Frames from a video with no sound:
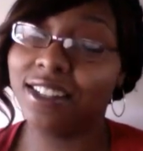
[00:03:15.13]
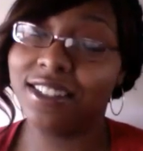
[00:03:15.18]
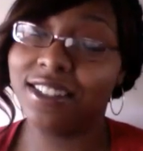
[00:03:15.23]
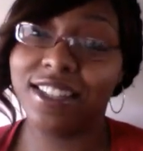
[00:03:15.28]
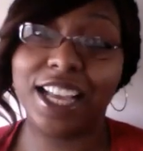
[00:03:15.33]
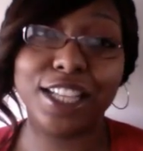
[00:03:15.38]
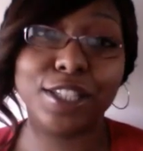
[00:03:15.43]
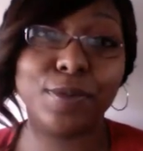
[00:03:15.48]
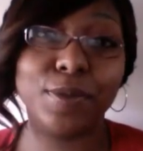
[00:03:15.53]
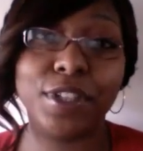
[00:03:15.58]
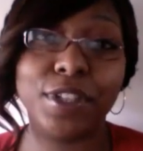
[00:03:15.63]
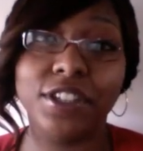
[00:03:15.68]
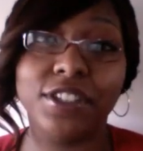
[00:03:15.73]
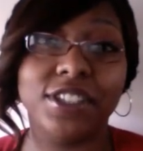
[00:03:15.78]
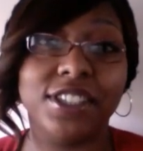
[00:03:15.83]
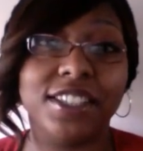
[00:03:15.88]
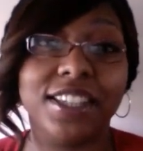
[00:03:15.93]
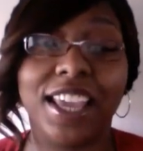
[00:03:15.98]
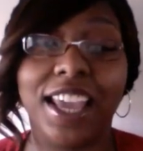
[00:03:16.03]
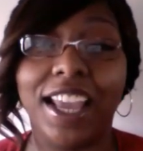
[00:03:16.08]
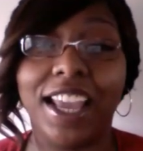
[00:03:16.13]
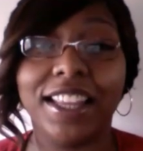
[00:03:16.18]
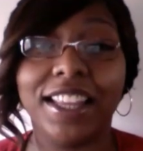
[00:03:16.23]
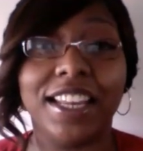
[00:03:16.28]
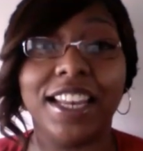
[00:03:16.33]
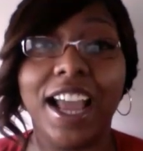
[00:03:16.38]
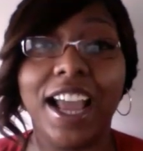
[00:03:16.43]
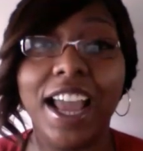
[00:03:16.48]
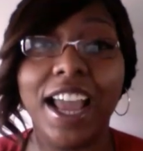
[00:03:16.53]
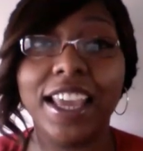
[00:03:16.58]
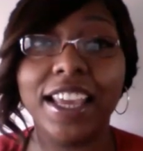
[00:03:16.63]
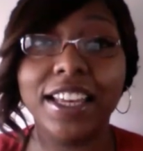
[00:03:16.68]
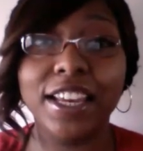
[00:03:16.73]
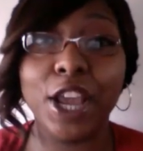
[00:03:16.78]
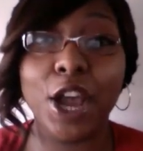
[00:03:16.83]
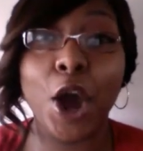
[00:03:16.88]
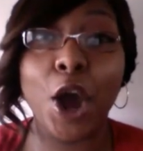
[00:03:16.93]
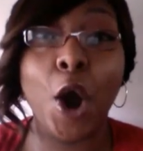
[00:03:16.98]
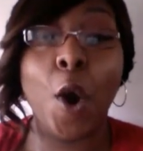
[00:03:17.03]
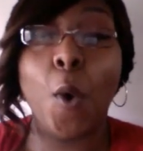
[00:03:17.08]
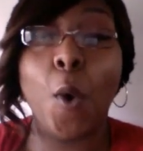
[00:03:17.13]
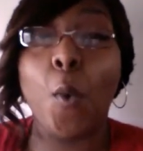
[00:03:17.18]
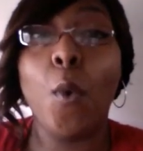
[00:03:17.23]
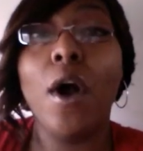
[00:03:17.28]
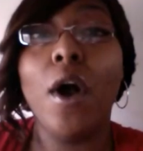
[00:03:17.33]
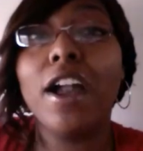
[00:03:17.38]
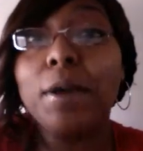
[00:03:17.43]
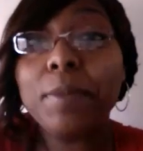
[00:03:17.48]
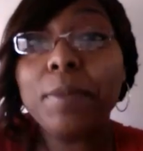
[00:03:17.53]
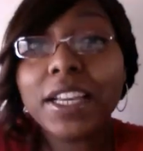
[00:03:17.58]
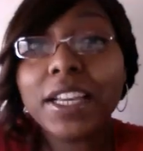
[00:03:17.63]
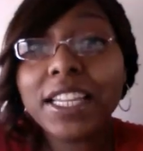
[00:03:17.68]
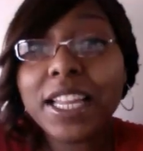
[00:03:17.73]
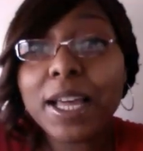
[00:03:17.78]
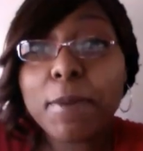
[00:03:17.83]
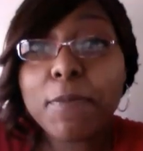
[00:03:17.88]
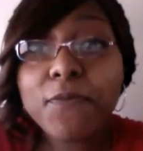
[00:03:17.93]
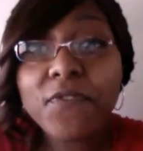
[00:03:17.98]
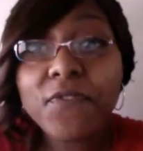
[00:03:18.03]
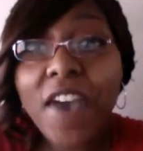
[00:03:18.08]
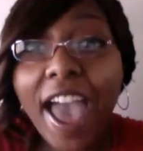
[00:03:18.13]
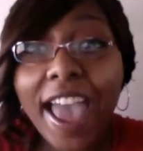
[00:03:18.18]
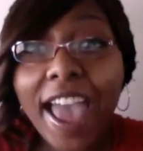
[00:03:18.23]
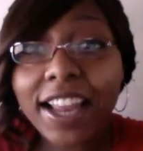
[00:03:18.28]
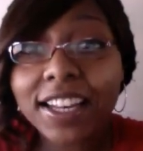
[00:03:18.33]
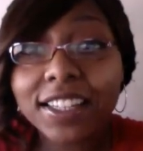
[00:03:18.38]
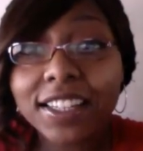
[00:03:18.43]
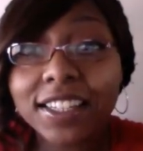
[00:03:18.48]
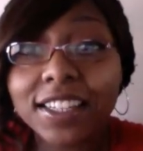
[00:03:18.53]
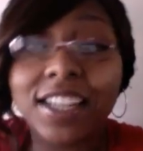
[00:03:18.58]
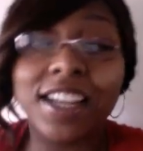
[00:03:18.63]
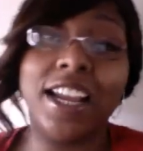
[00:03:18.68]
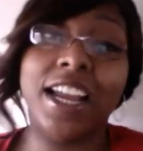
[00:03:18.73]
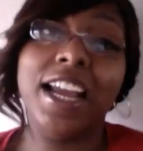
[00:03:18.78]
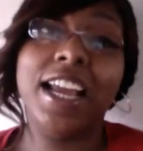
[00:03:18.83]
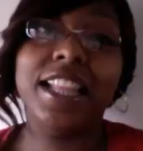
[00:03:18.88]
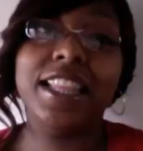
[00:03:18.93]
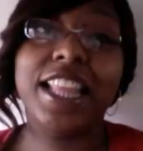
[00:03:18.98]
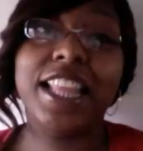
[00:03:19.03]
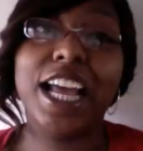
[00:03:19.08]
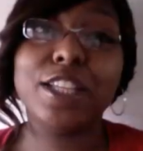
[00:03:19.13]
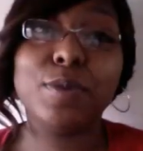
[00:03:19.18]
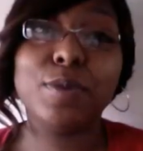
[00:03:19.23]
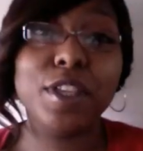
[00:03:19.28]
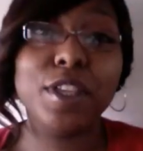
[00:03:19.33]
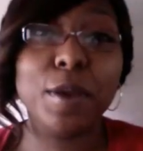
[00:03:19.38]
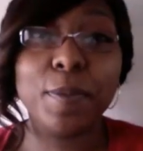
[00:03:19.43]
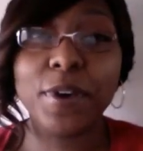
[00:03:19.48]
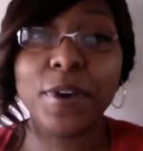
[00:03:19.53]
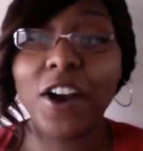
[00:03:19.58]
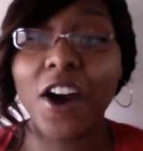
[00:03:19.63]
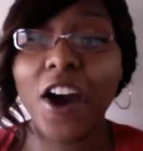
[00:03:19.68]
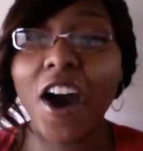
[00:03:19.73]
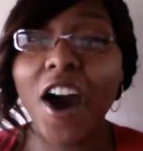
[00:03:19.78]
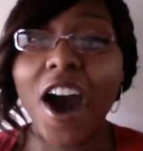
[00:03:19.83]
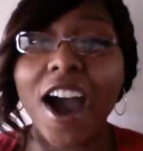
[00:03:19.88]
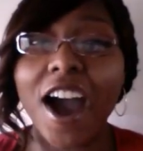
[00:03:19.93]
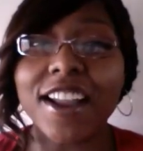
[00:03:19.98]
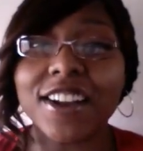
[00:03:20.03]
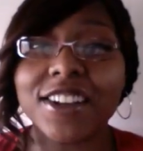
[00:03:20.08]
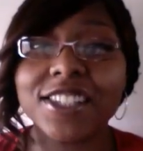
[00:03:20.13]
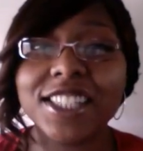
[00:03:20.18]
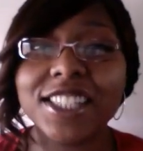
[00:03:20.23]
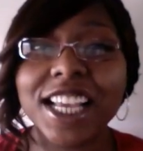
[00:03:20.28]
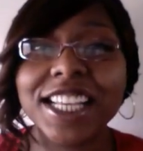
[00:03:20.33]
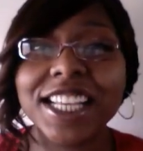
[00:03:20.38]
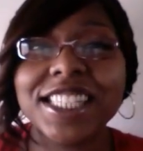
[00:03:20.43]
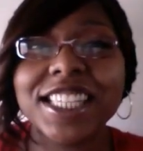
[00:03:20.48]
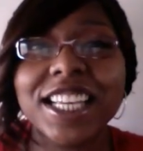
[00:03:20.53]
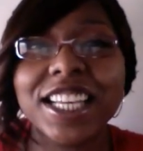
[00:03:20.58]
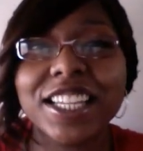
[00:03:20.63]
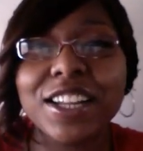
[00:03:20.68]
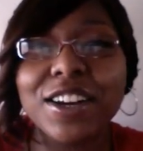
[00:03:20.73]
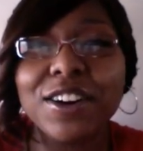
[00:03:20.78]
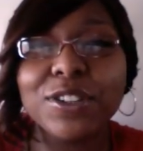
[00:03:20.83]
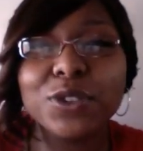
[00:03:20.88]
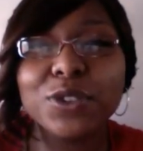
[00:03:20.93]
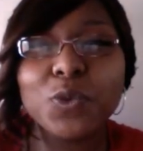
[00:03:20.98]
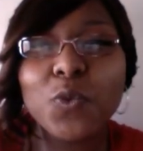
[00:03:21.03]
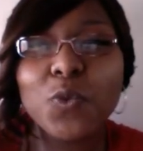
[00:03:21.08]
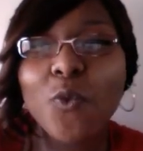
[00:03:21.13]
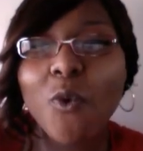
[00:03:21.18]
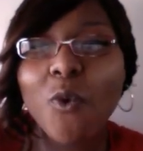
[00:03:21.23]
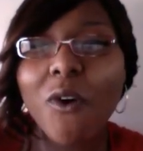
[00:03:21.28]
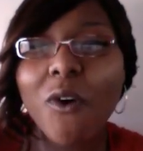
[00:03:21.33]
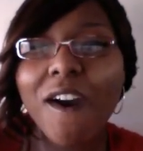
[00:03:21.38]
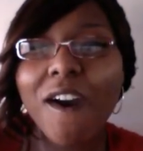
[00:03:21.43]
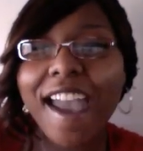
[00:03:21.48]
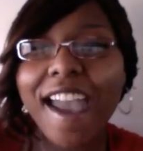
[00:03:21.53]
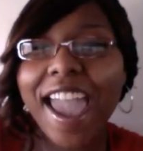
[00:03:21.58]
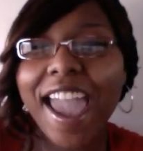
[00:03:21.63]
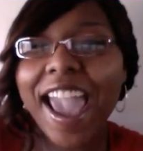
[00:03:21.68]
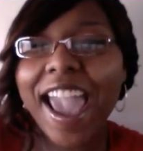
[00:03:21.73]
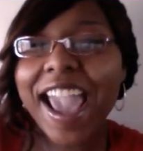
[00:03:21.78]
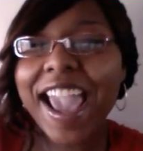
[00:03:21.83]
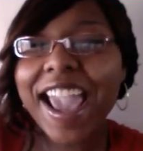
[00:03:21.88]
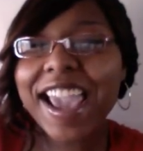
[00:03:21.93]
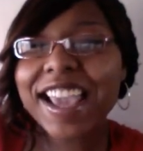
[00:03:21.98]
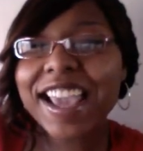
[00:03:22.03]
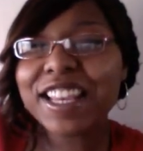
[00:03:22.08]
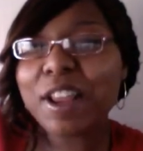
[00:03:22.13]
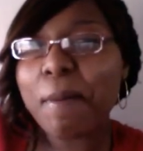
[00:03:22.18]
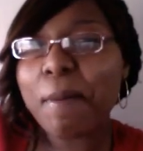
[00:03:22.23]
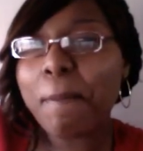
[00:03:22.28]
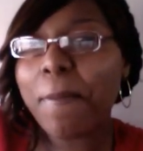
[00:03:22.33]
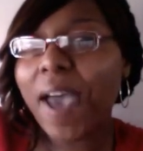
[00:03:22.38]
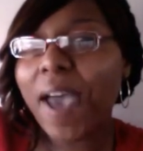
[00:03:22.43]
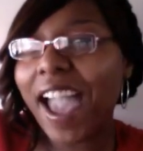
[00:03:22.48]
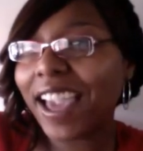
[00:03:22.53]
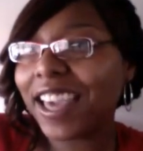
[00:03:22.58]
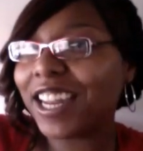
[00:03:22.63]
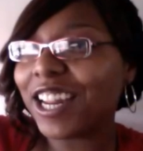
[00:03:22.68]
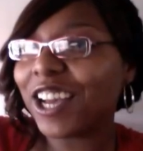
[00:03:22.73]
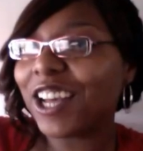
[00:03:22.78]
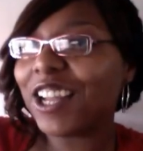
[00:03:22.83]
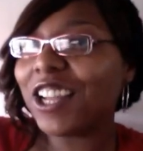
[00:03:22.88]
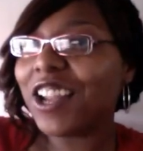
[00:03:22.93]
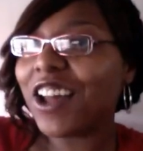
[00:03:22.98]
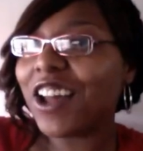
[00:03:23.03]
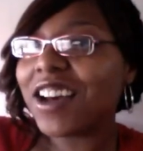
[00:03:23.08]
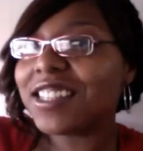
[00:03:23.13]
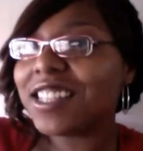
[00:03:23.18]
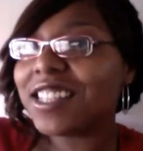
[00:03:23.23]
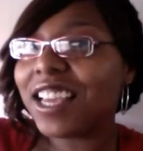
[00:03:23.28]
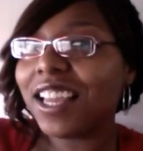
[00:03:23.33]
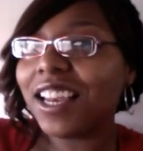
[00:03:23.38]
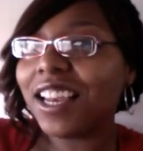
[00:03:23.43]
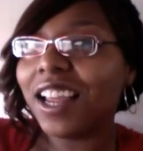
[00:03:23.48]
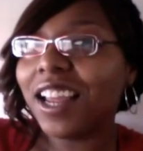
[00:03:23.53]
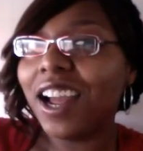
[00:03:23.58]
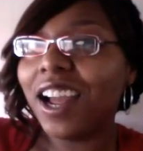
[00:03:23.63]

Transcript: that's when you just can't deny it. Welcome to Club Fat. That's when you put all your sexy clothes way in the back of the closet